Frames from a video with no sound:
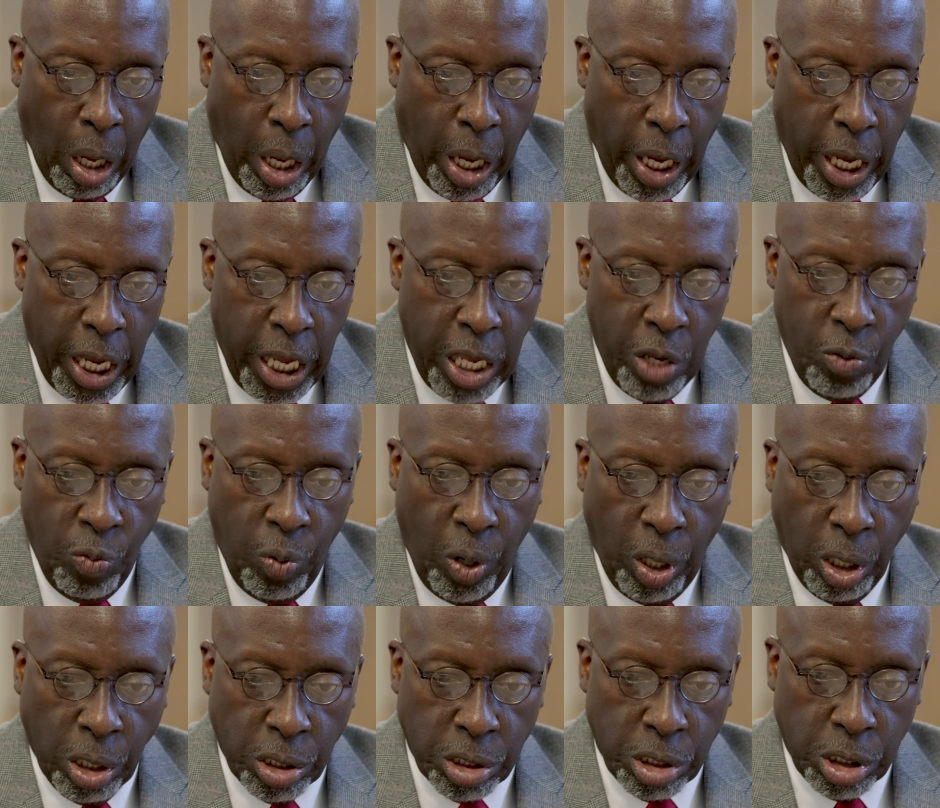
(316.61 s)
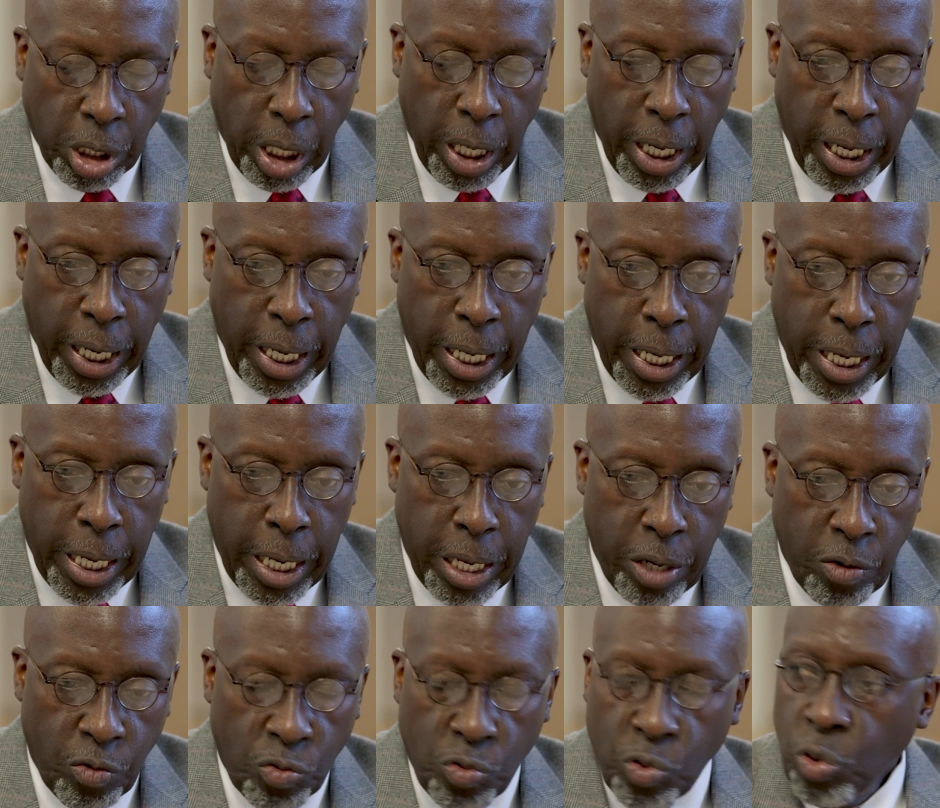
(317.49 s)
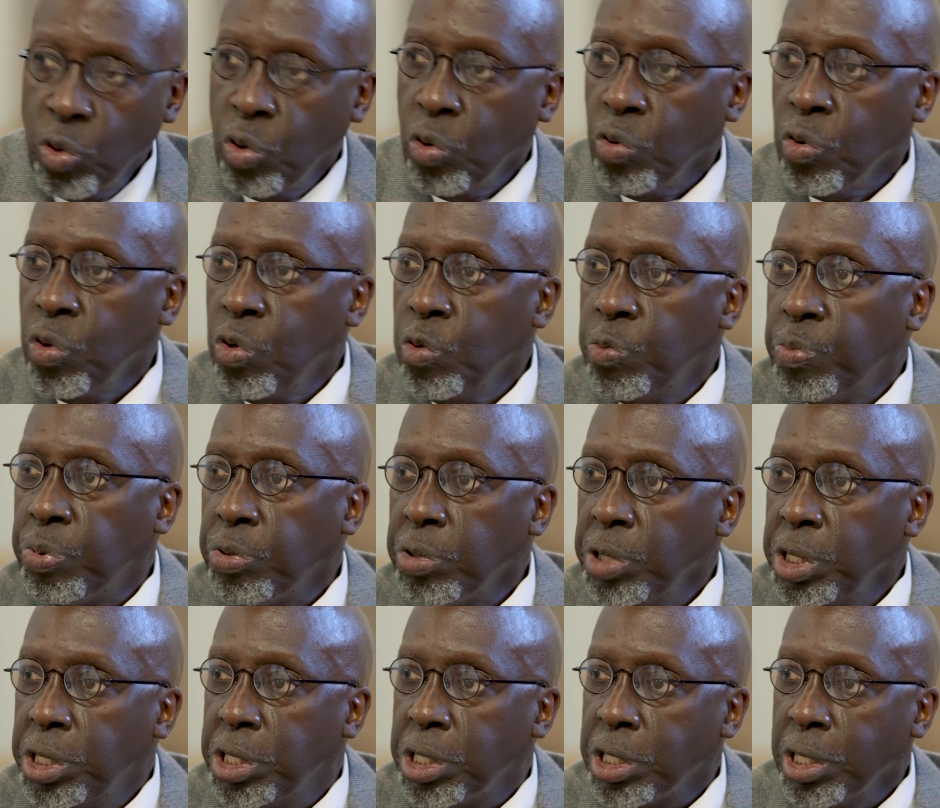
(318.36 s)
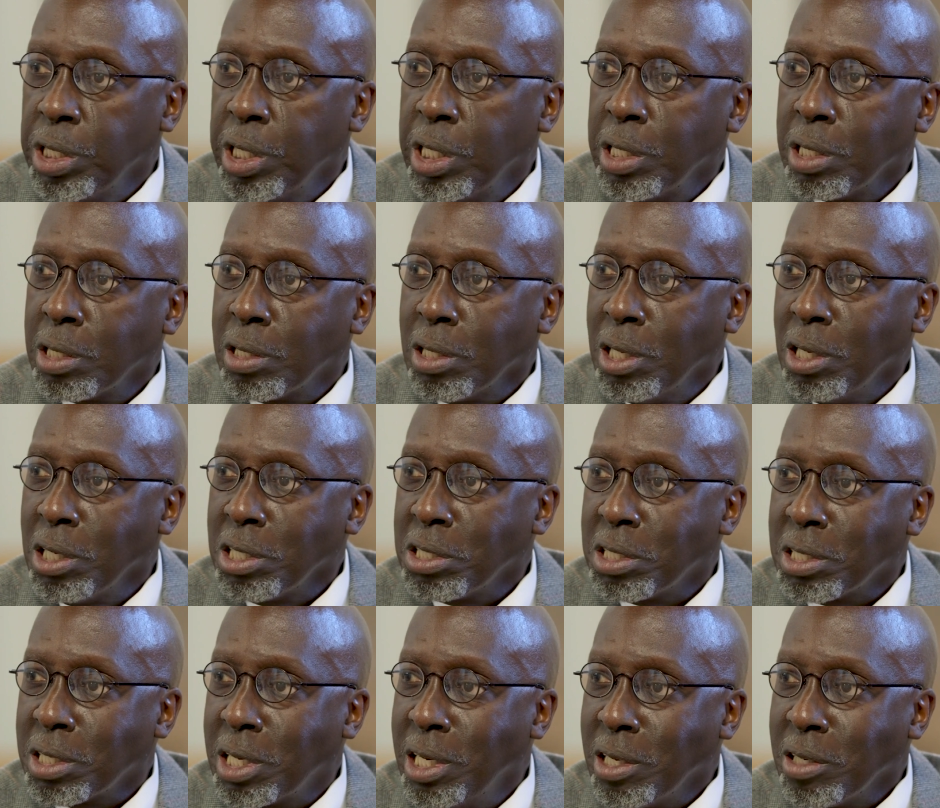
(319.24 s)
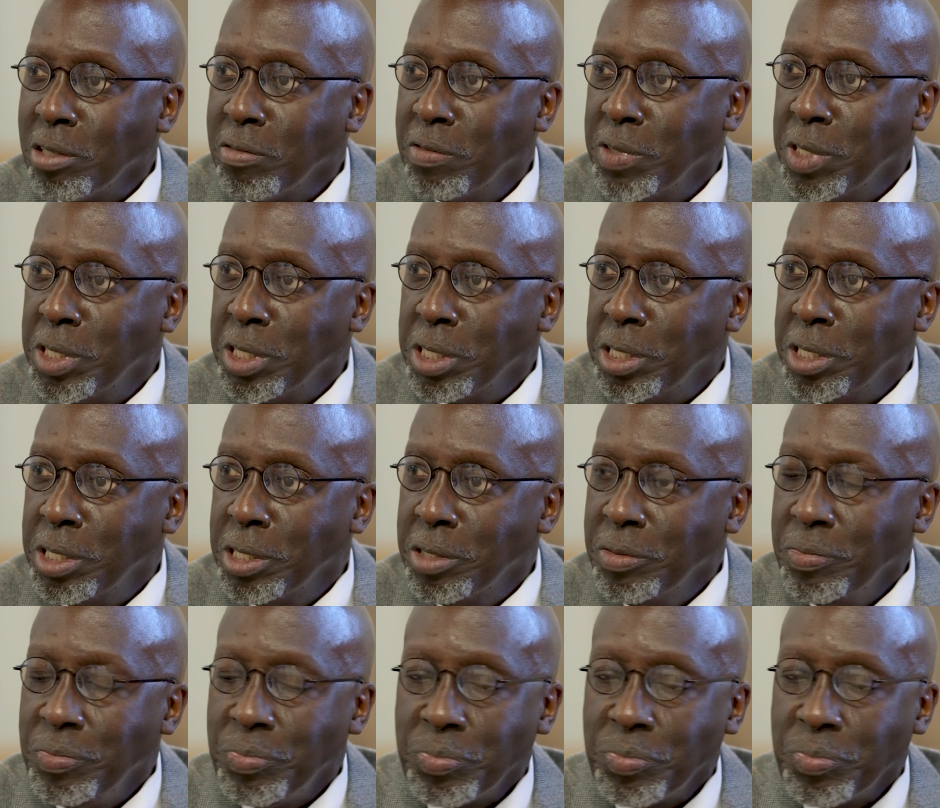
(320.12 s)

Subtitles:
he was a rural preacher in Gloucester County, Virginia.